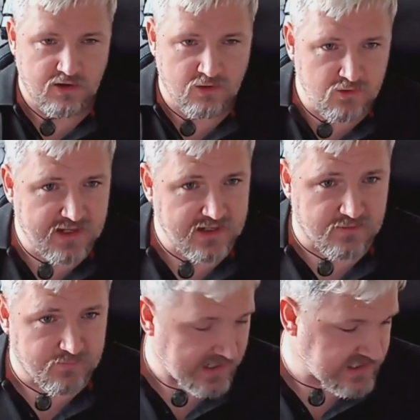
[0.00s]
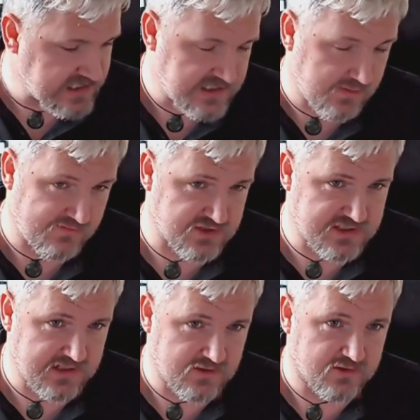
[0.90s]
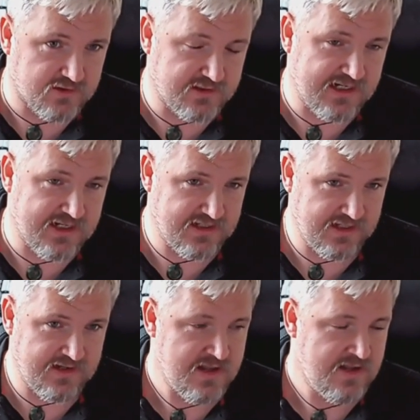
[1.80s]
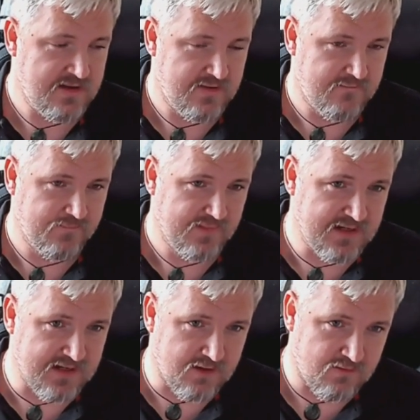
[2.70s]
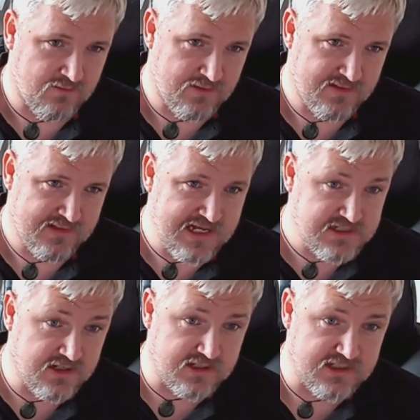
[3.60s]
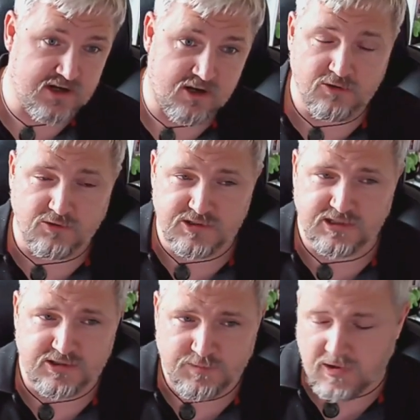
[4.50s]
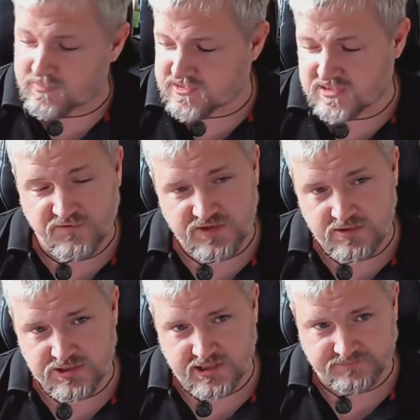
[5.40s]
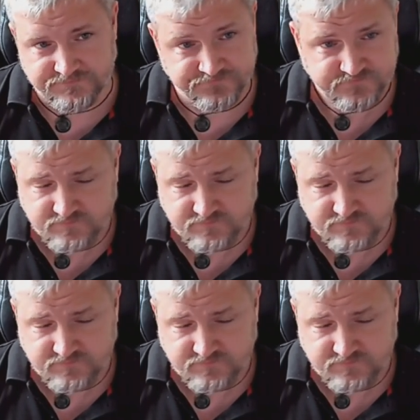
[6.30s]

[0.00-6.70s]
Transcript: All that complexity we've just ignored, and I think you know that's going to start causing us problems in the future.